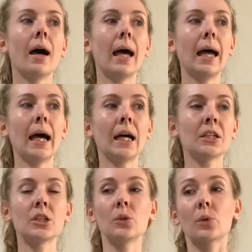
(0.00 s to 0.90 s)
and
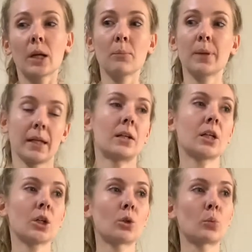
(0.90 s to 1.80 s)
you compare
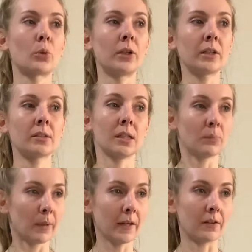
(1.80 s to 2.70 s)
your works in
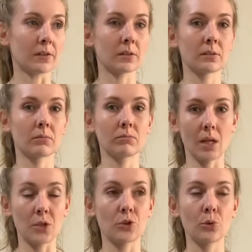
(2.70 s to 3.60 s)
pairs,
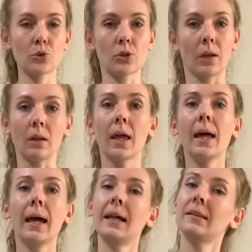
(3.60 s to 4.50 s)
as usual.
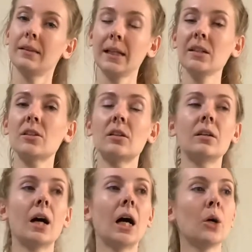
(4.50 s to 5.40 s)
And later
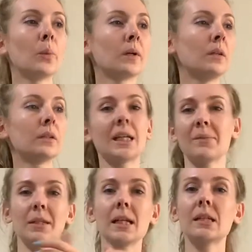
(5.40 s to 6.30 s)
I will
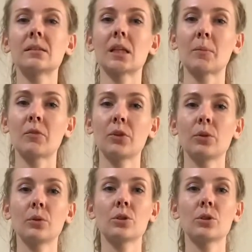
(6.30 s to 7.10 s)
nominate some of you